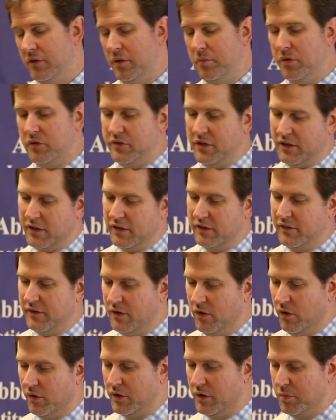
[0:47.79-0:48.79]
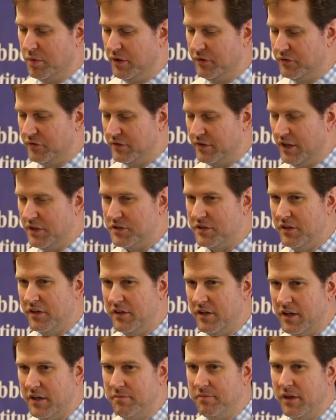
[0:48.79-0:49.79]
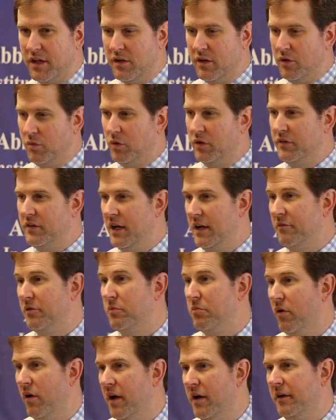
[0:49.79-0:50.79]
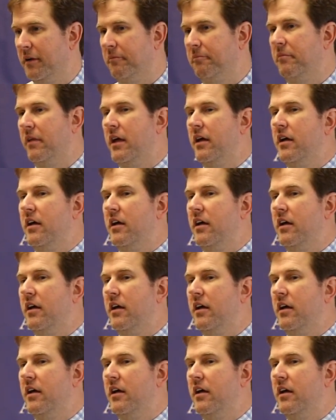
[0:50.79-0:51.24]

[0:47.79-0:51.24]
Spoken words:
particularly the earlier presentation today with David Brannon.